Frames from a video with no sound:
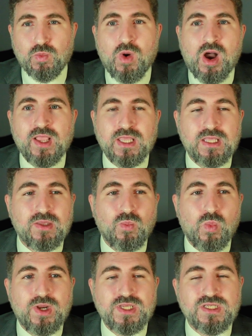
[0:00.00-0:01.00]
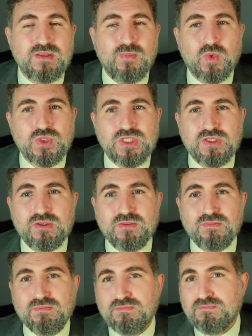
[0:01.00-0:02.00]
you, why, what is the most
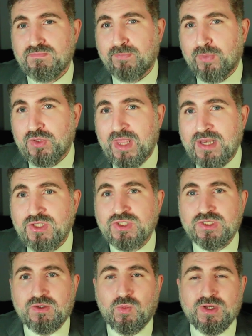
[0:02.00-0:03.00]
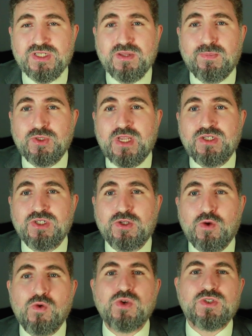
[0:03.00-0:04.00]
potential, what is the
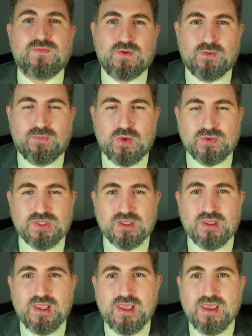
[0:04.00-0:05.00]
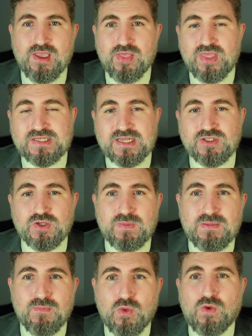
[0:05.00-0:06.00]
potential cause of your bloating. They tend
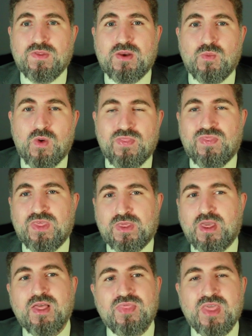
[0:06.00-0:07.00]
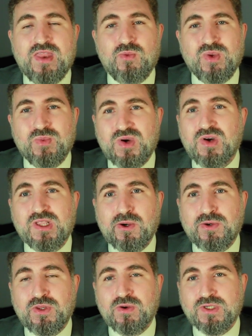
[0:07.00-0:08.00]
to be more than one thing. And then we
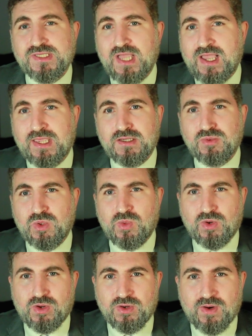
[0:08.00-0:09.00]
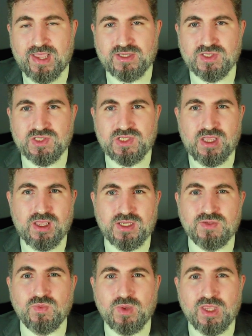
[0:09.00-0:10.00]
work on your diet, we work on your
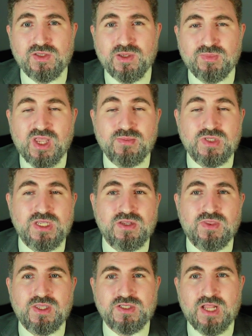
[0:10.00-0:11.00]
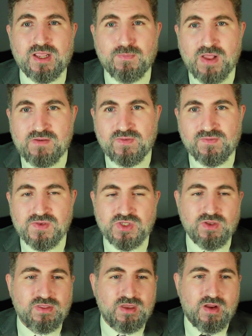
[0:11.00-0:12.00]
exercise, where sometimes we think like pelvic
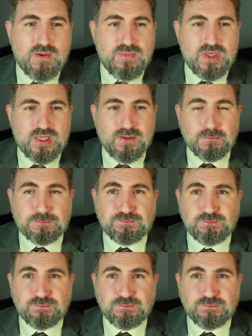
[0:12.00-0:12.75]
physiotherapy,